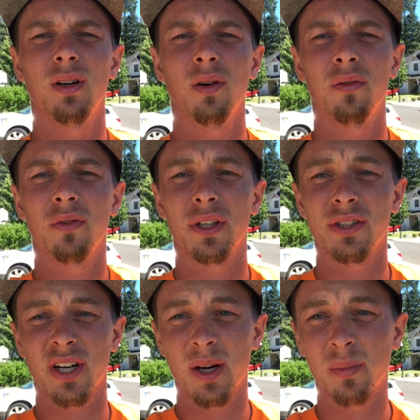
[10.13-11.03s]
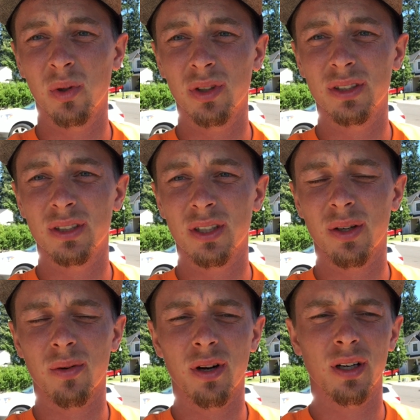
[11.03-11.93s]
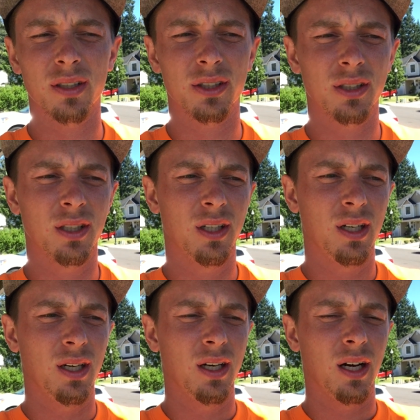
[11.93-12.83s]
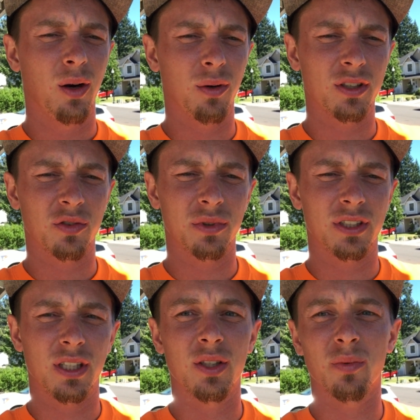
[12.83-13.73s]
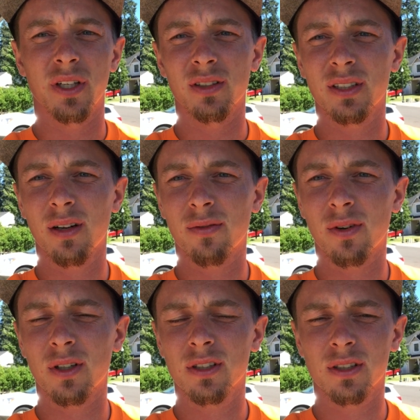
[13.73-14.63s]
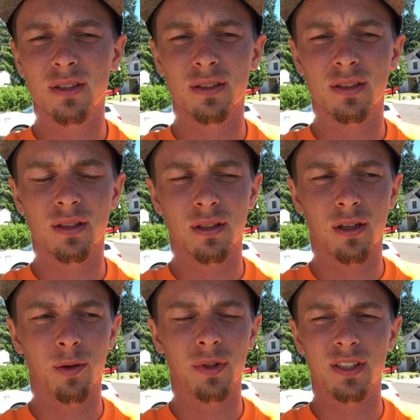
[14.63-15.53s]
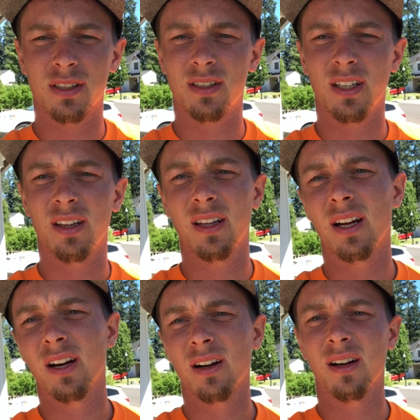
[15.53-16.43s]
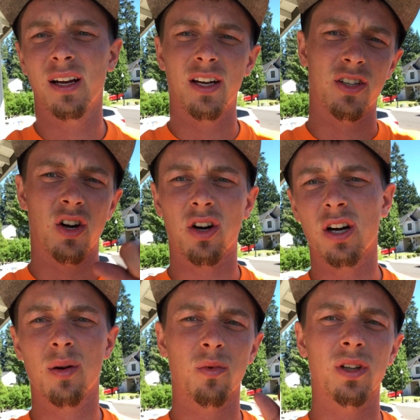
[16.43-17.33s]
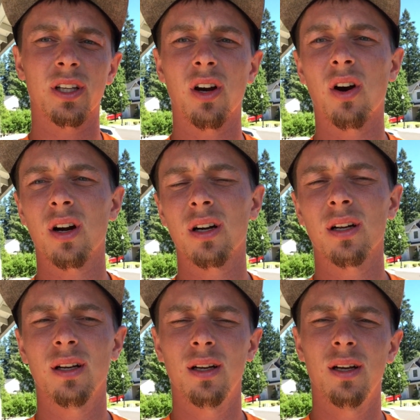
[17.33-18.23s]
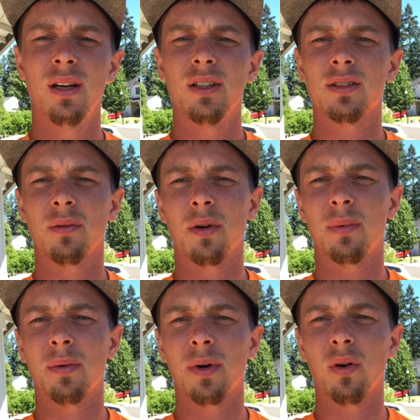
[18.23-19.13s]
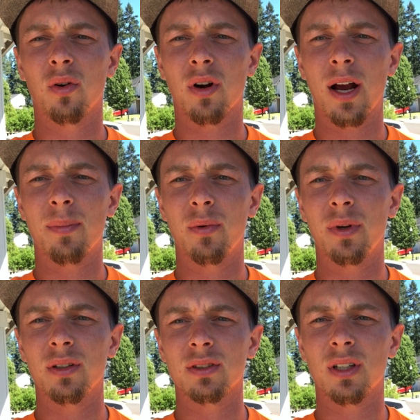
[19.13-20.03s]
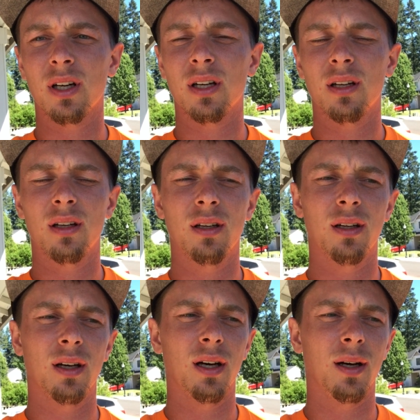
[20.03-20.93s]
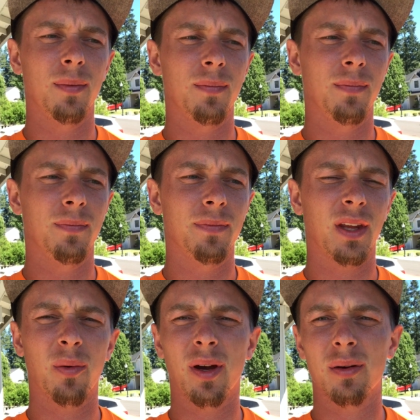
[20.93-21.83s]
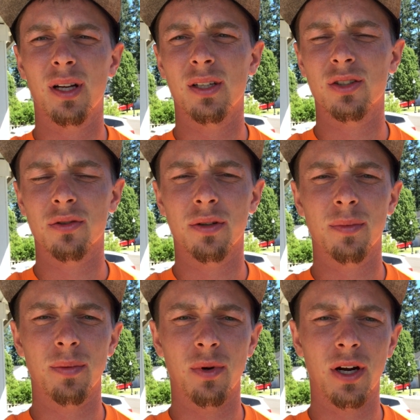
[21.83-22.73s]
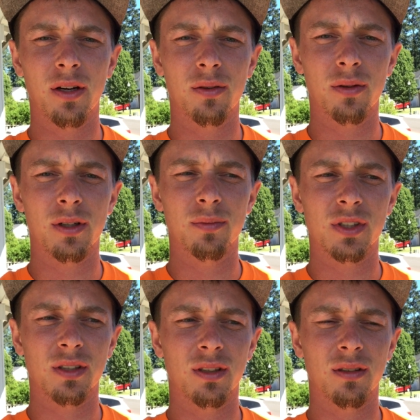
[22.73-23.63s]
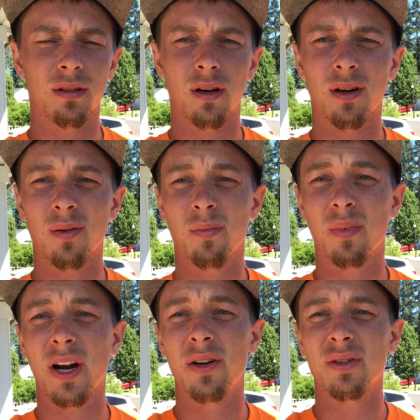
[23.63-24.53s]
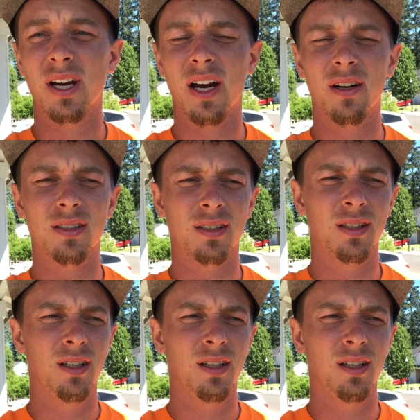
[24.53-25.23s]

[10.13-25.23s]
hopefully try to pull into the garage. I wanna switch these wheels out first because I'll be sitting there and turning them really hard. So I'm gonna put my old crappy wheels on. Um, that way I'm not destroying my brand new rims and or brand new tires.